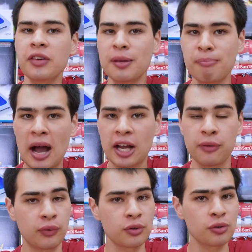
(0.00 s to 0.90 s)
in the
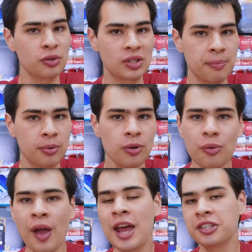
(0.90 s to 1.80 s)
market for a new
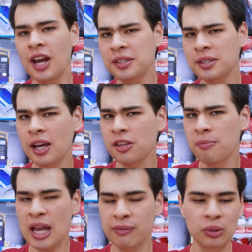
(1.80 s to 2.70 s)
CPU, chances are you
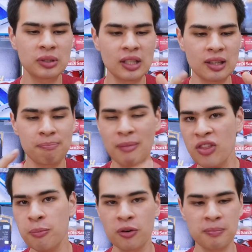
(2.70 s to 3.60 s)
may have looked at the
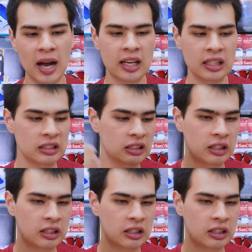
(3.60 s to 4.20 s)
motherboard market and